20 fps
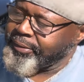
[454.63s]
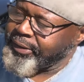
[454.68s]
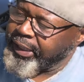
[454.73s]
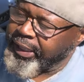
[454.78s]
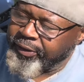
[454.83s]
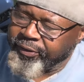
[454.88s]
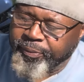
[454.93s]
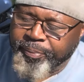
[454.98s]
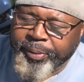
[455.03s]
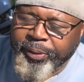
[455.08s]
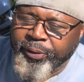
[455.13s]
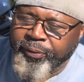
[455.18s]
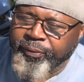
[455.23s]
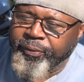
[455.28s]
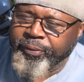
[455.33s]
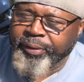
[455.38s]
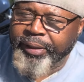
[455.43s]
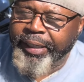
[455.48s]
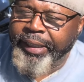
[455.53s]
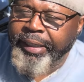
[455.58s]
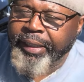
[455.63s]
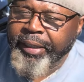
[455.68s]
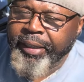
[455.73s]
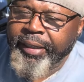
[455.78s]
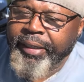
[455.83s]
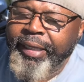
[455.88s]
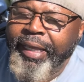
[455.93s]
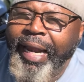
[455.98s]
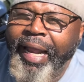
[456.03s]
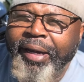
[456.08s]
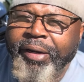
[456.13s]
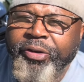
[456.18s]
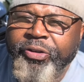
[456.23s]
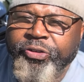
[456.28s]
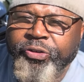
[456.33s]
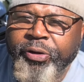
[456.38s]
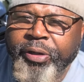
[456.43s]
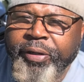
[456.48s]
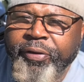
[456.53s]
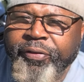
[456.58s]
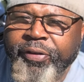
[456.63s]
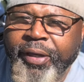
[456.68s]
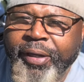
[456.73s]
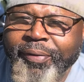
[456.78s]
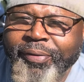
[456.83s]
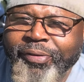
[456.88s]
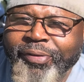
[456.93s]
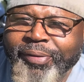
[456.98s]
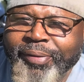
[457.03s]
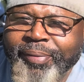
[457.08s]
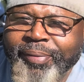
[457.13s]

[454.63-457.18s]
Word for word: It's a beautiful day. Get out and enjoy yourselves.